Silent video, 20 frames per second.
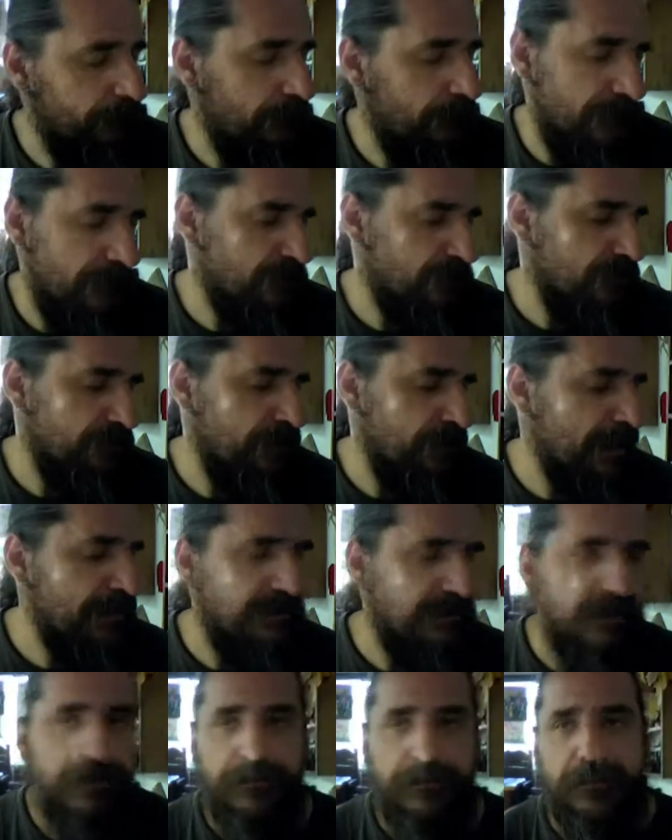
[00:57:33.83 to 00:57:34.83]
This is just
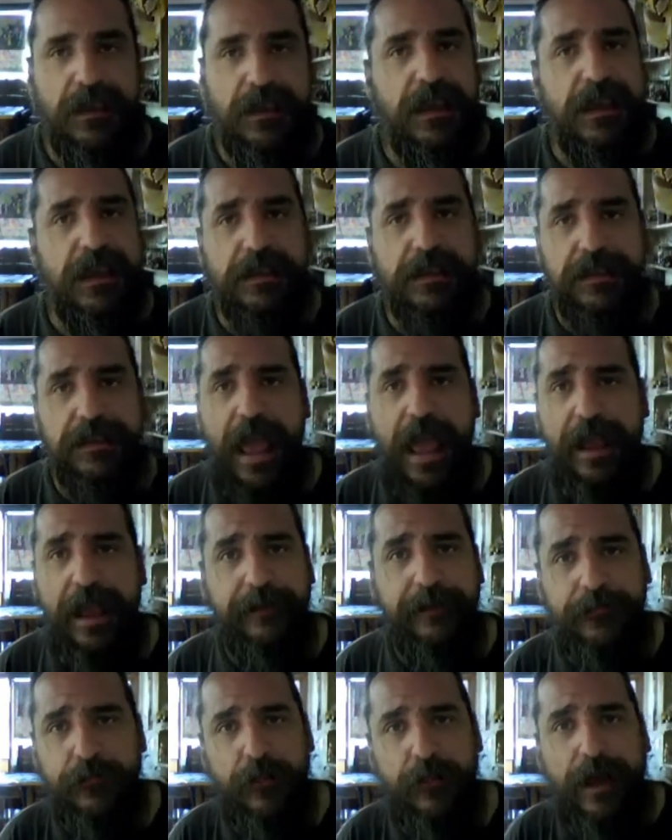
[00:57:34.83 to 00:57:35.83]
basic yin and
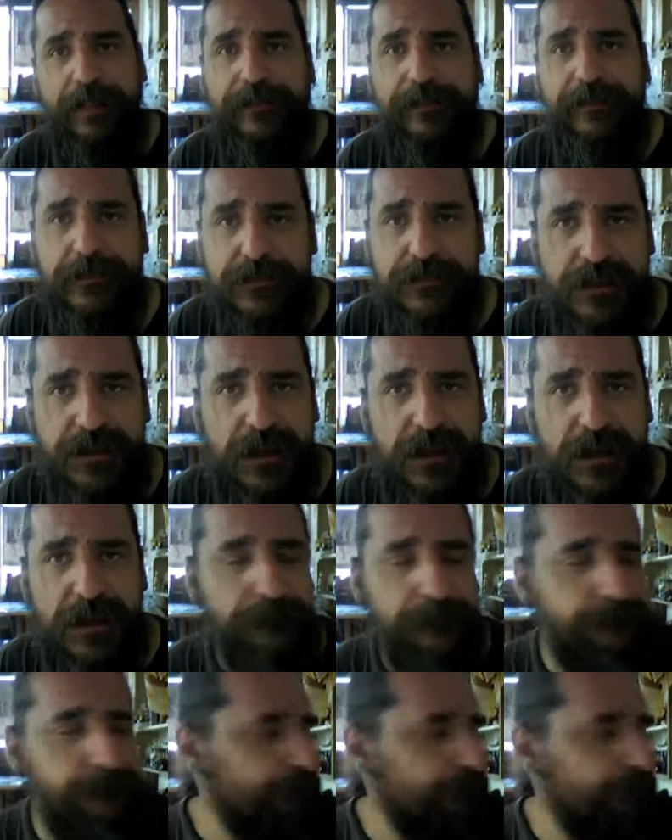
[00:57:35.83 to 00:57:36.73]
yang duality shit.